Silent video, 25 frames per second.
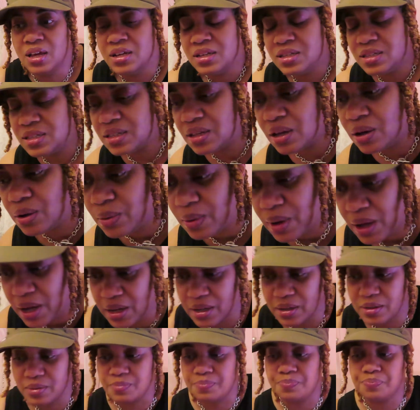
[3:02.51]
So
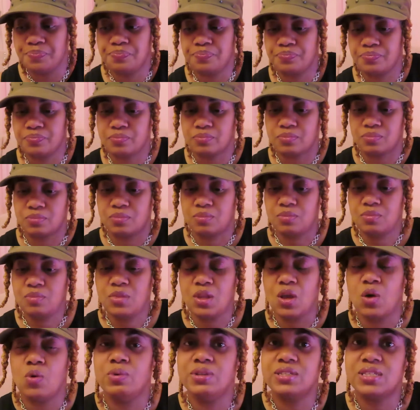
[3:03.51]

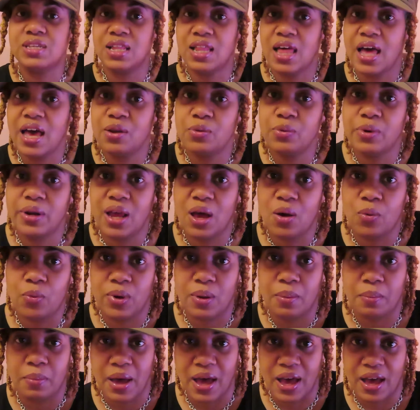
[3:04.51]
was glad when I
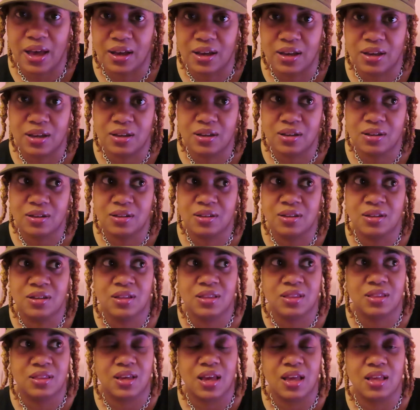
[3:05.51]
went back
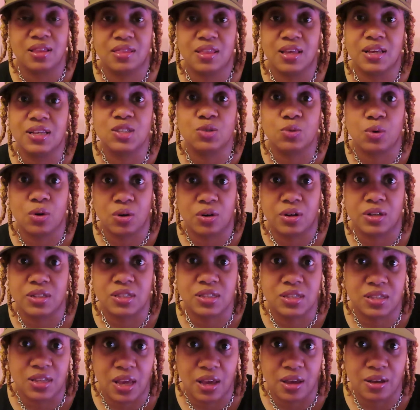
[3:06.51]
that things were on
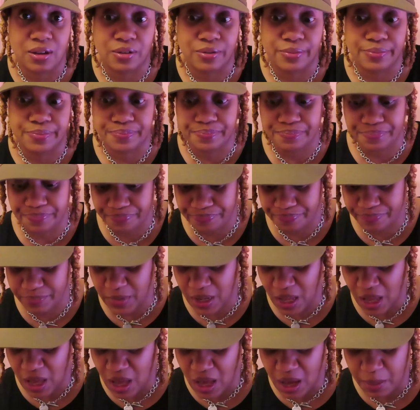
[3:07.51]
sale,
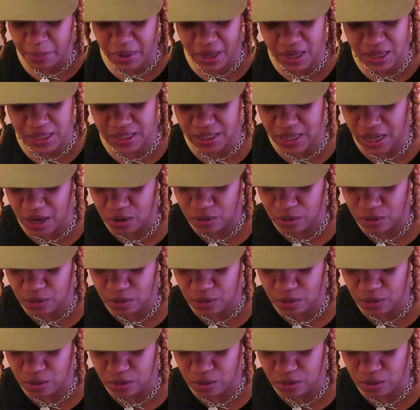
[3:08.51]
because they